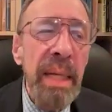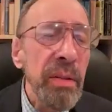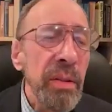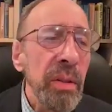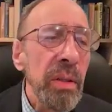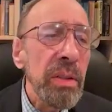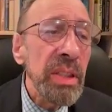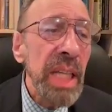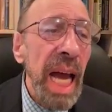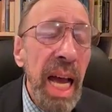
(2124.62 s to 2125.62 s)
And,
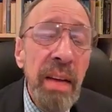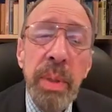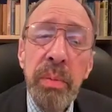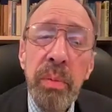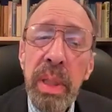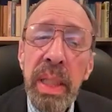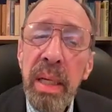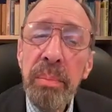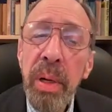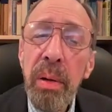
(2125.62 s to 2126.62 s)
since I have been
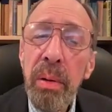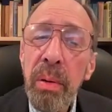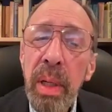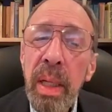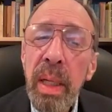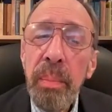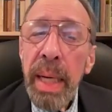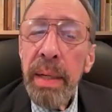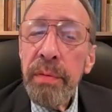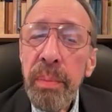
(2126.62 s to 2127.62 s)
working on Poe
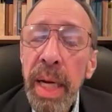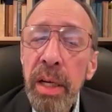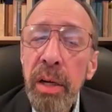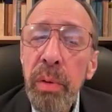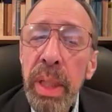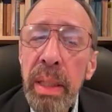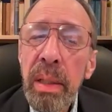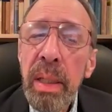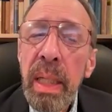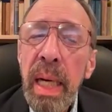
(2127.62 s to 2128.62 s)
for my
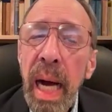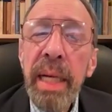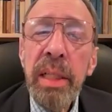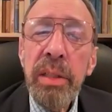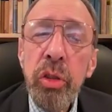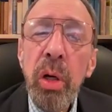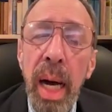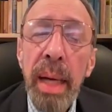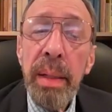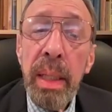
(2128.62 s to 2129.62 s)
career, I can draw
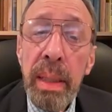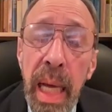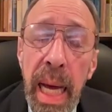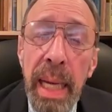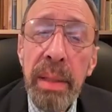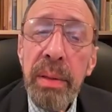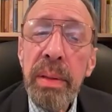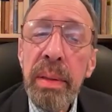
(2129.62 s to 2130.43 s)
on a lot